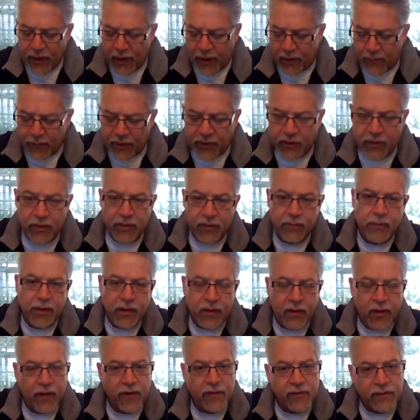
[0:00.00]
and be,
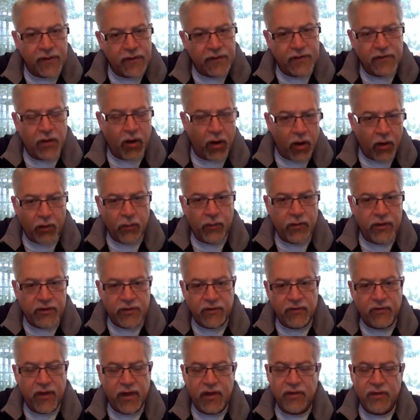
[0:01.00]
because He's
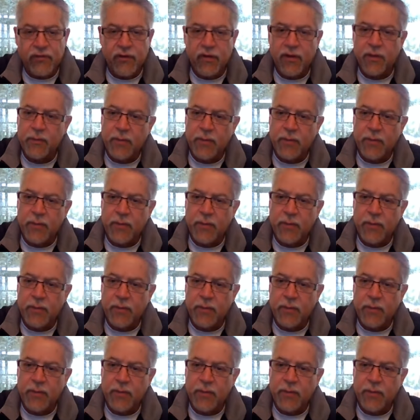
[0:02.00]
always faithful,